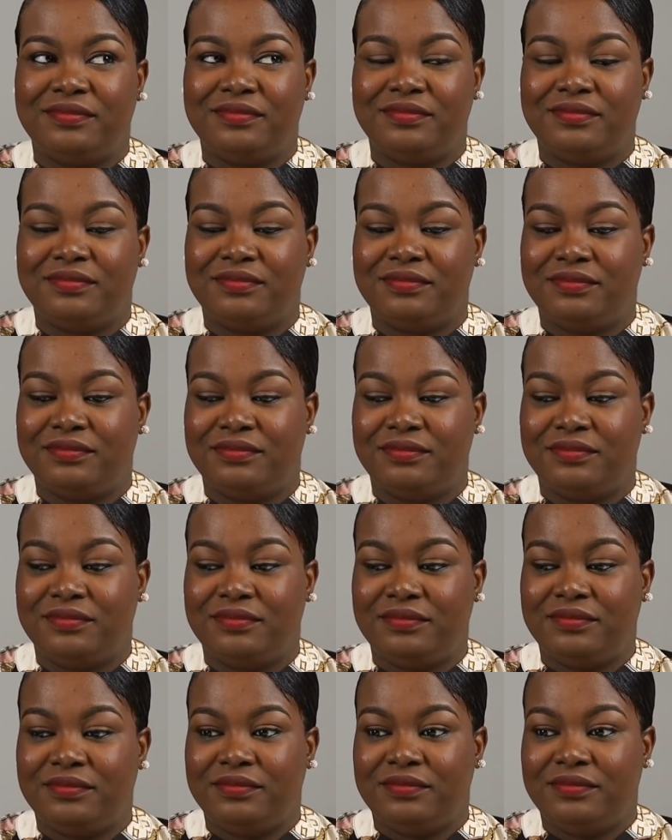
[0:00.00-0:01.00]

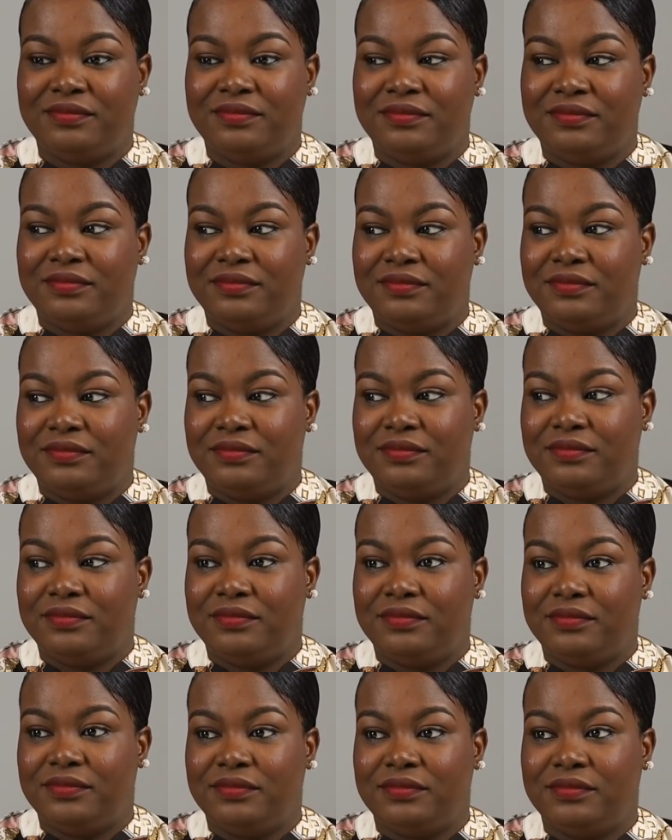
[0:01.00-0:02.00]

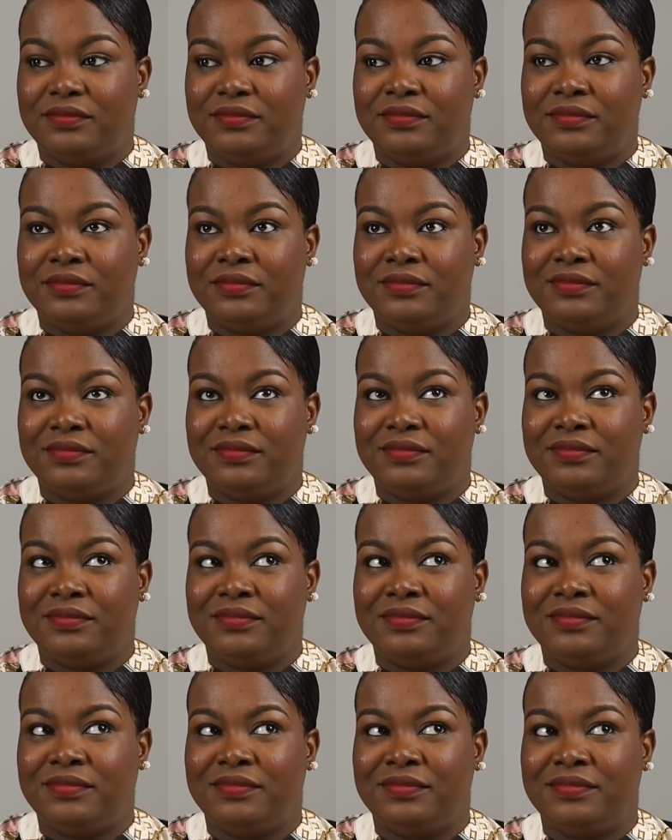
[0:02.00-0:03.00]

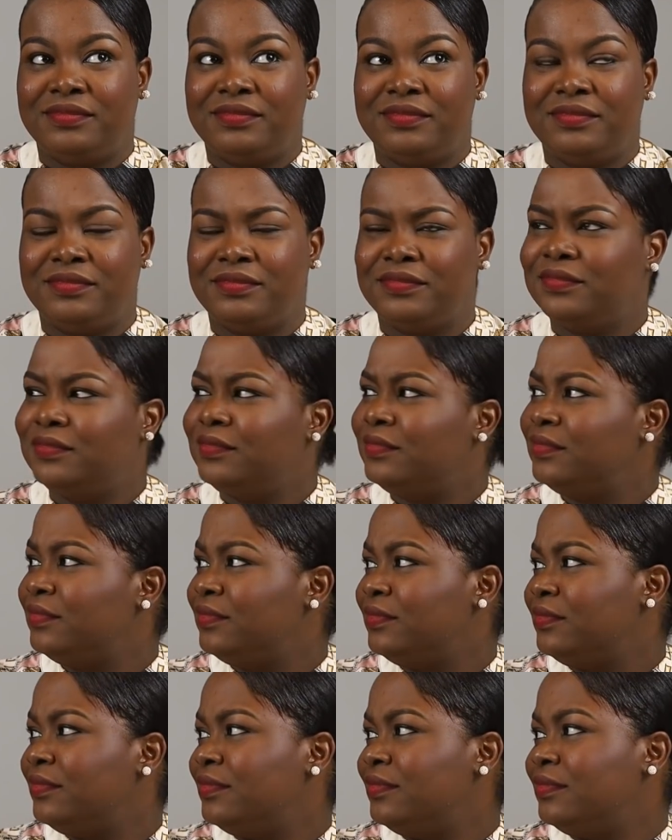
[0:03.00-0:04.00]

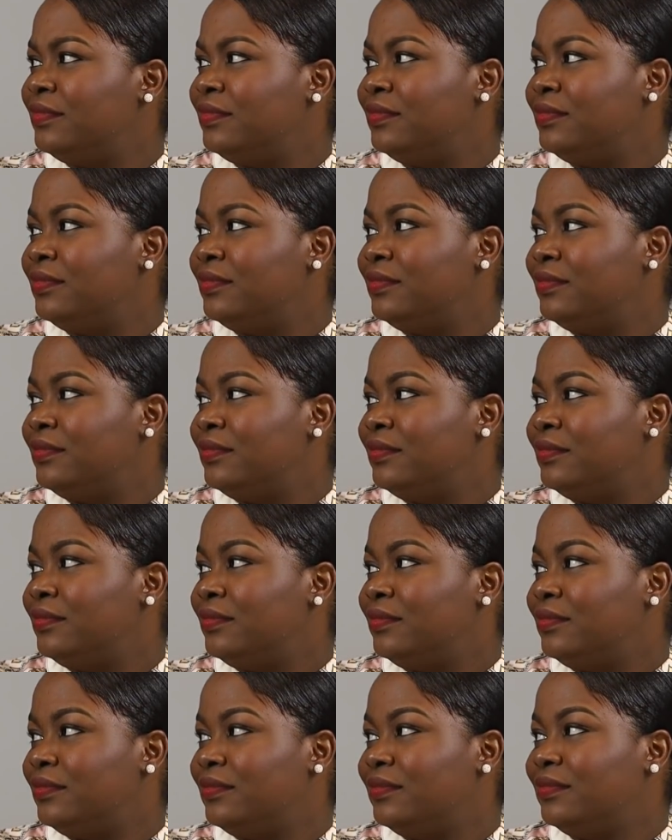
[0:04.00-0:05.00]

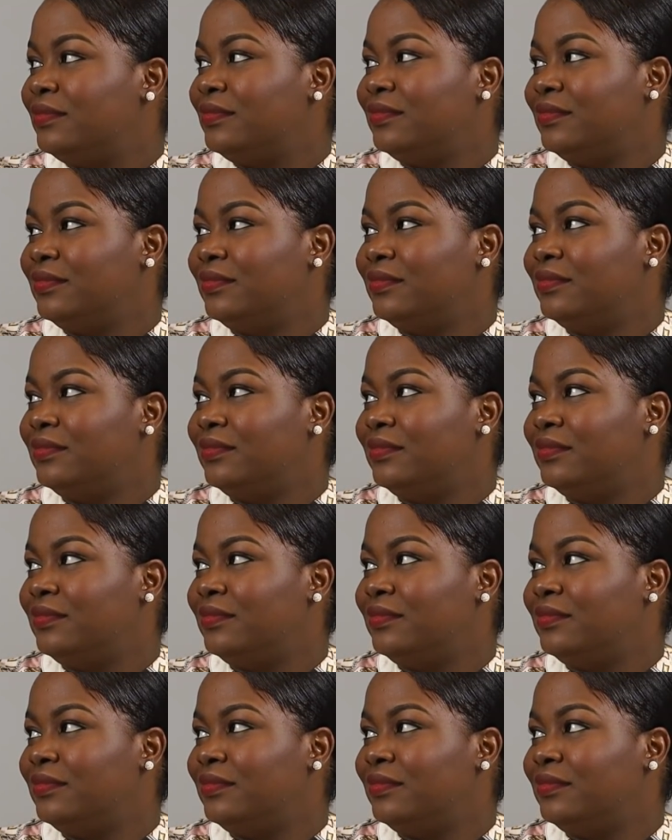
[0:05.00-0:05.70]
No words are spoken by the person on screen.